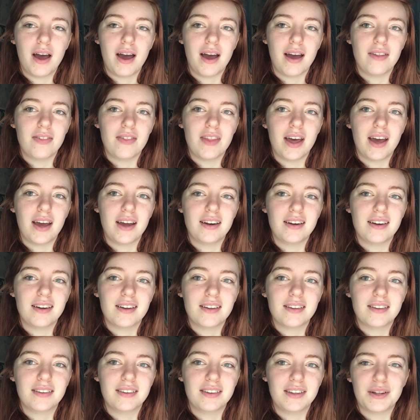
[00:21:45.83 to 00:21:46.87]
and then
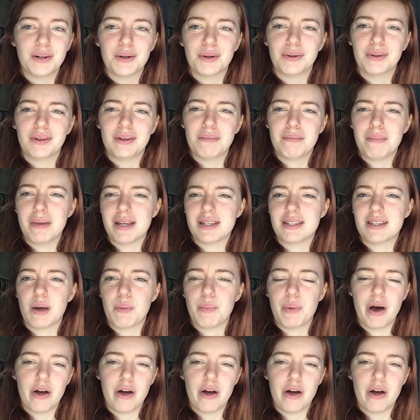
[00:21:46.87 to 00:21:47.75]
literally mess up